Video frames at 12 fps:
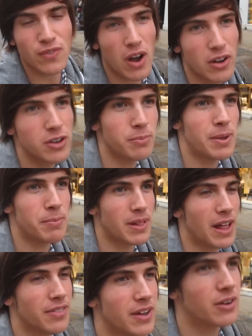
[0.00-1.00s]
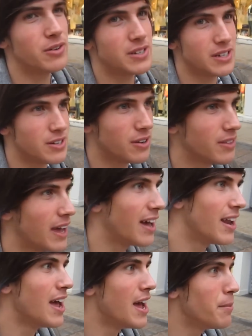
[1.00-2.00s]
for all you people out there who didn't know
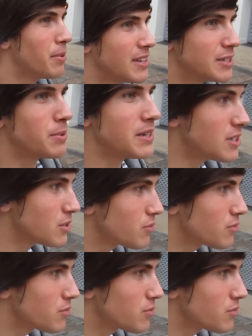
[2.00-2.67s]
that. But this place